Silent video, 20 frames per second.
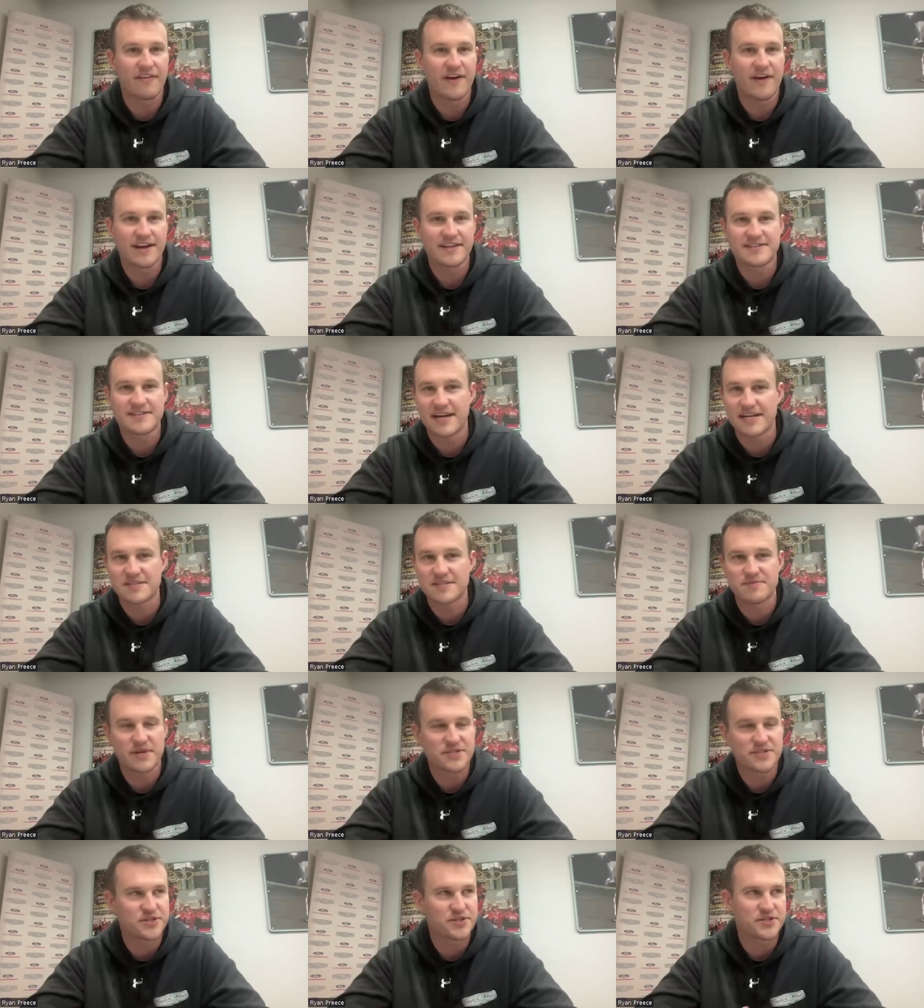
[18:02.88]
a lot of text
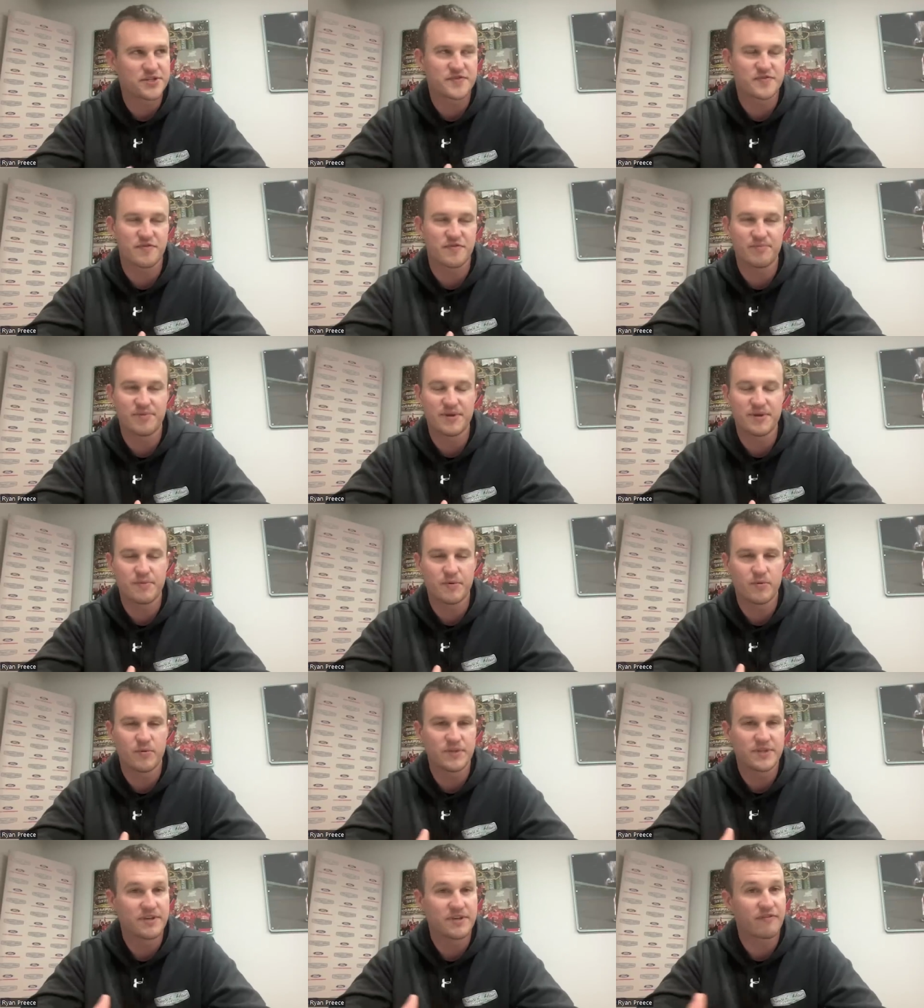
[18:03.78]
messages from people
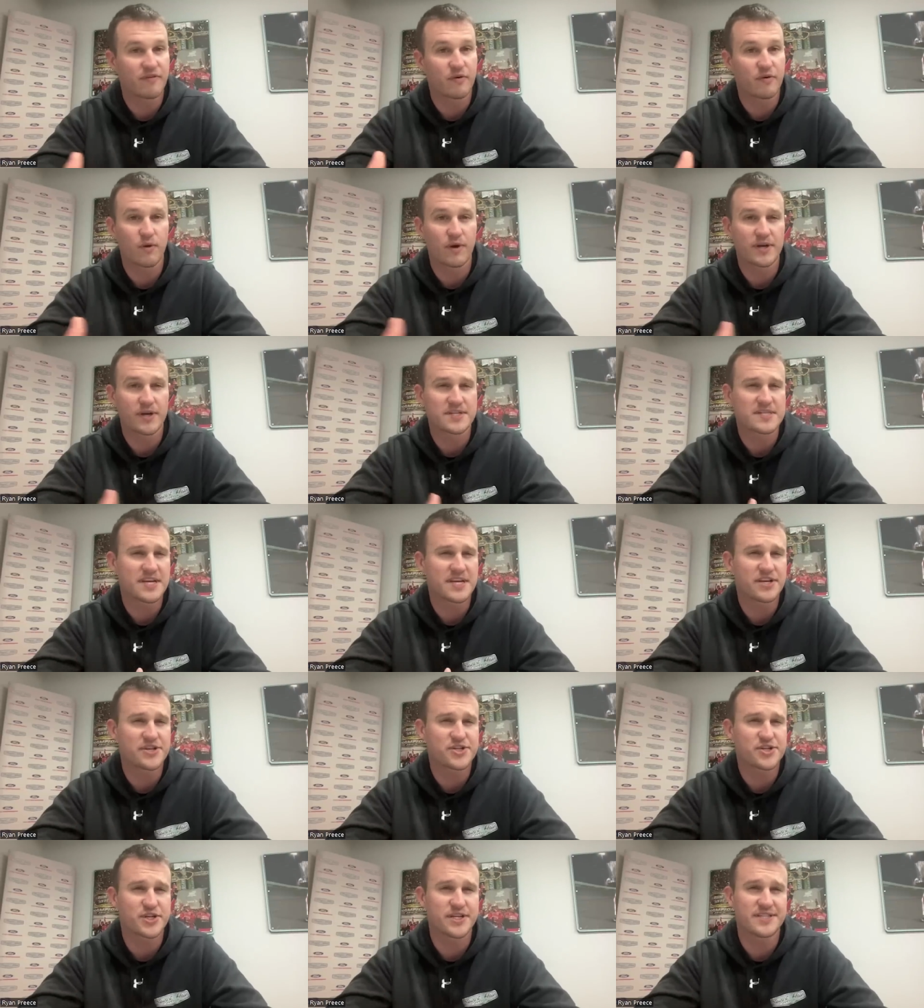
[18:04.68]
with different
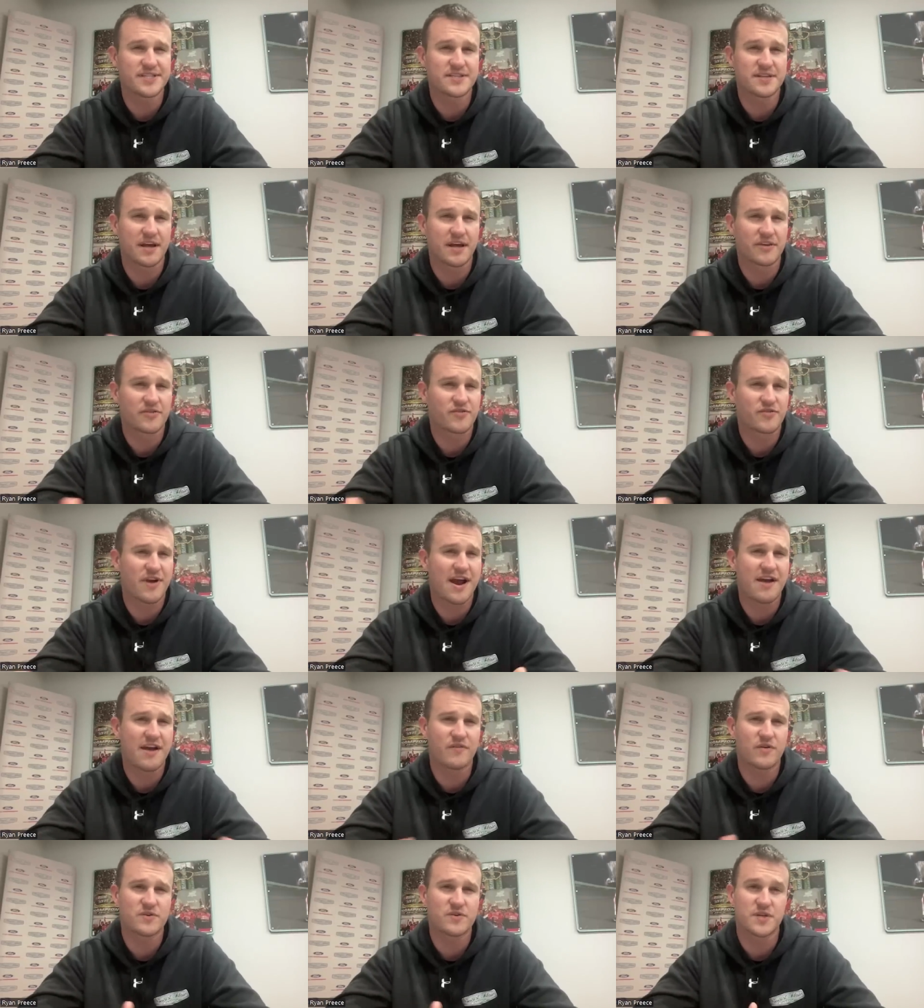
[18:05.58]
organizations, a lot of
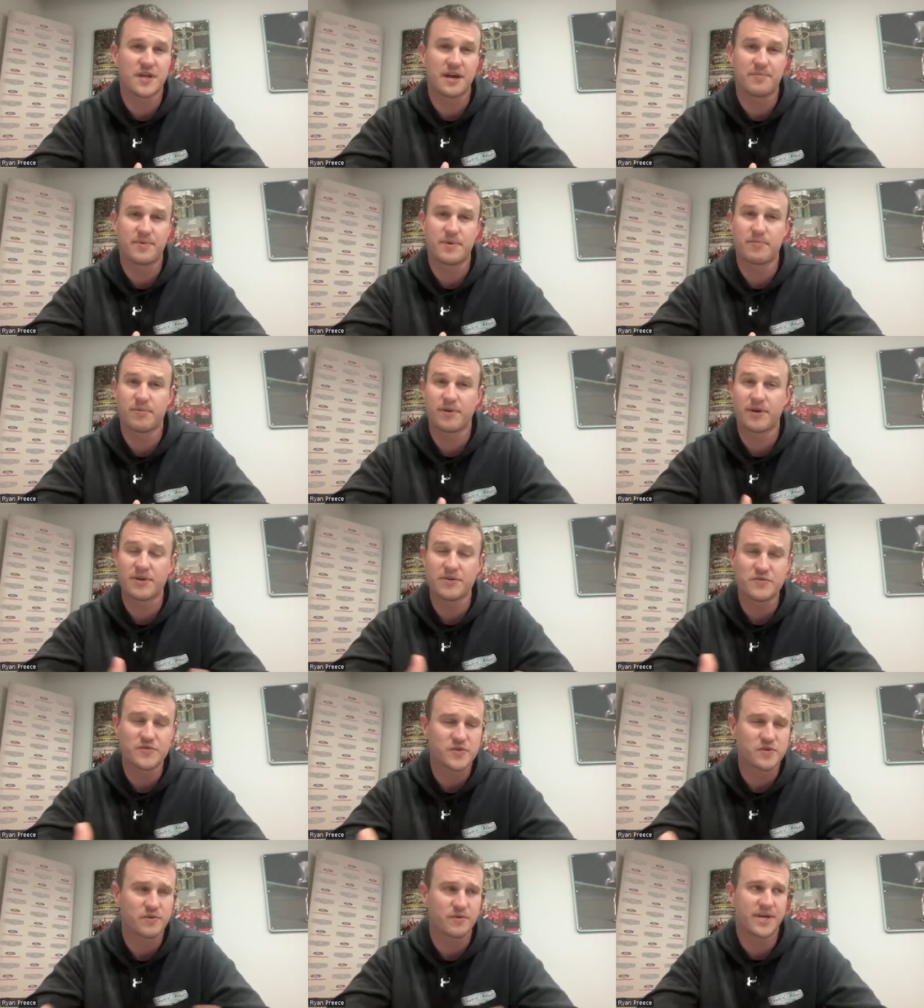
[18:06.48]
drivers, a lot of people I
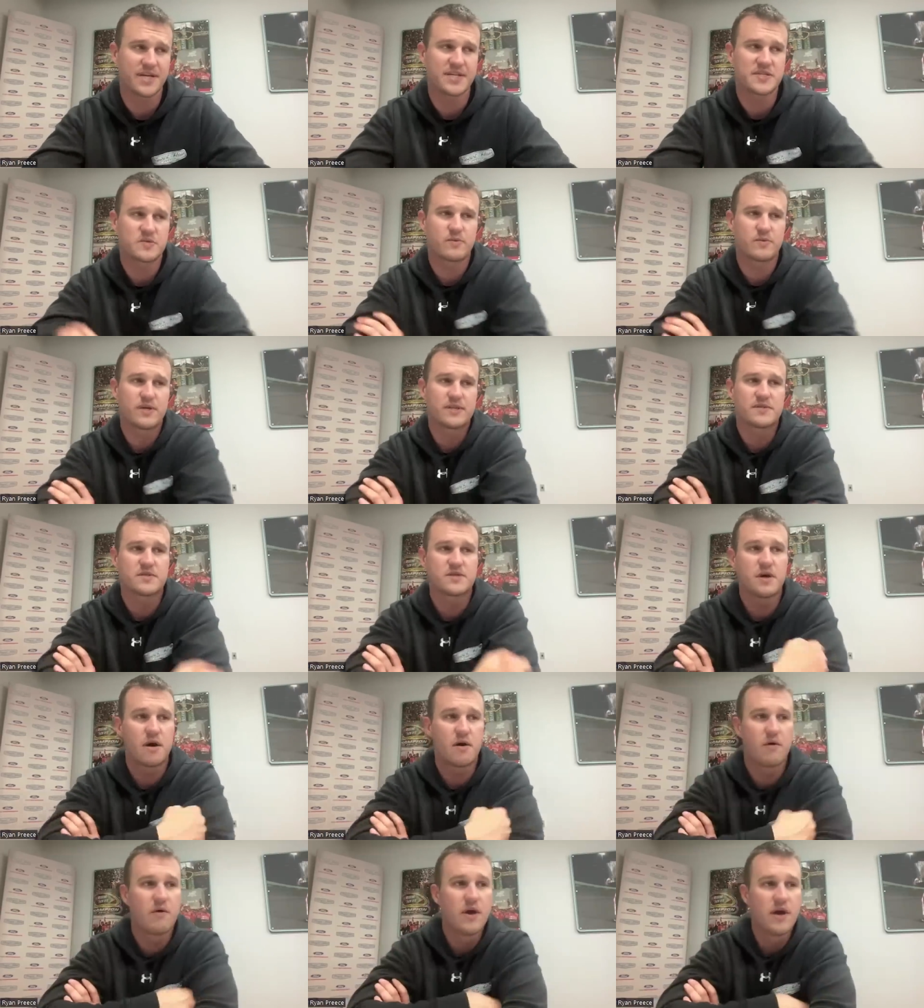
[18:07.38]
used to race with.
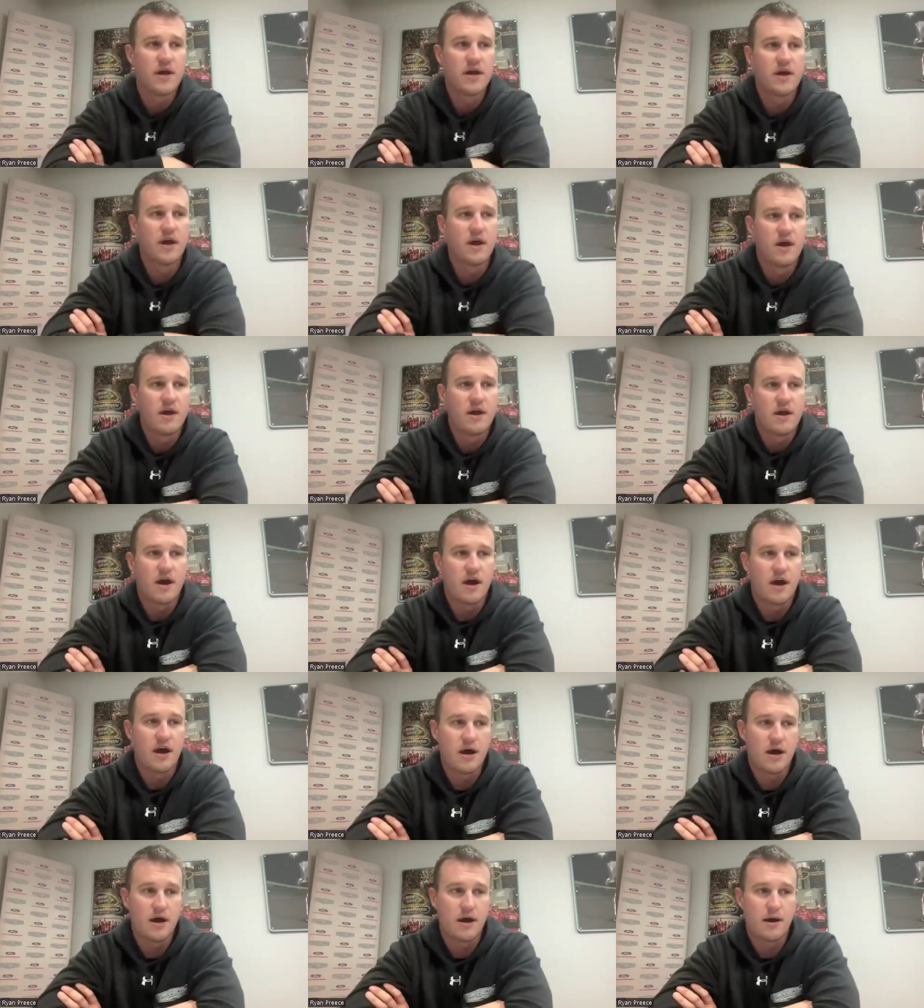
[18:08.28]
So,
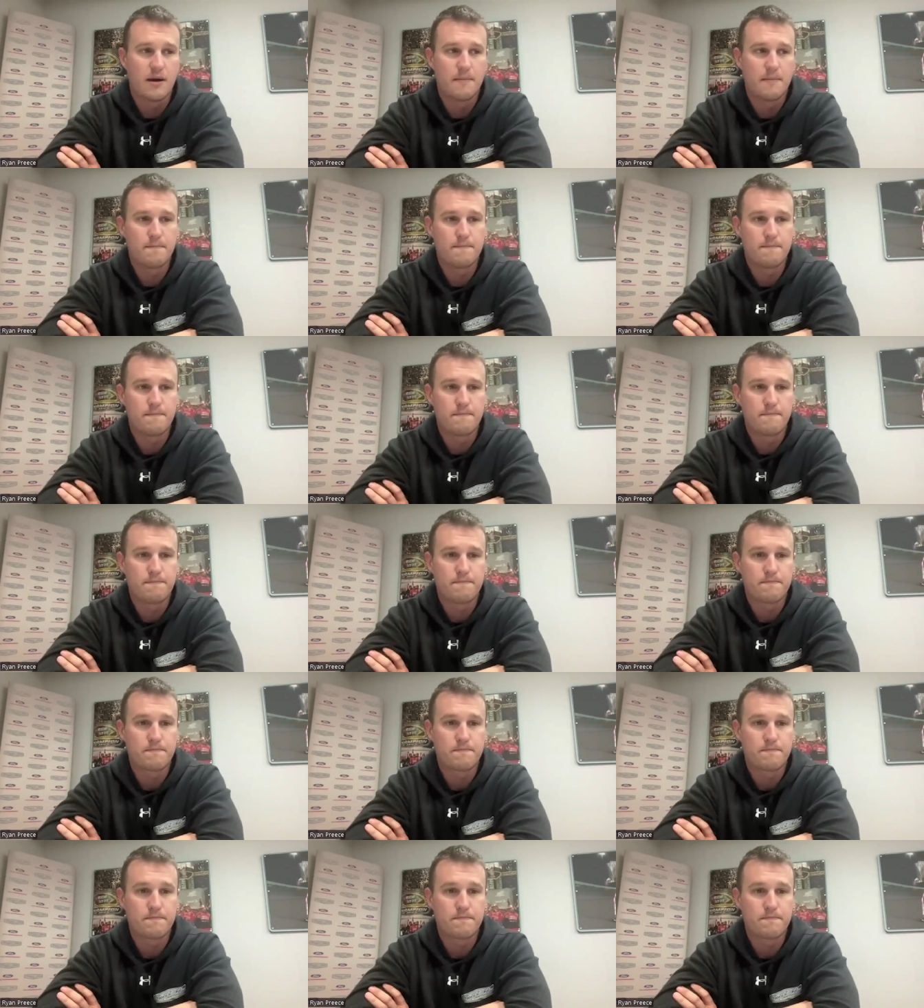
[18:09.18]
um,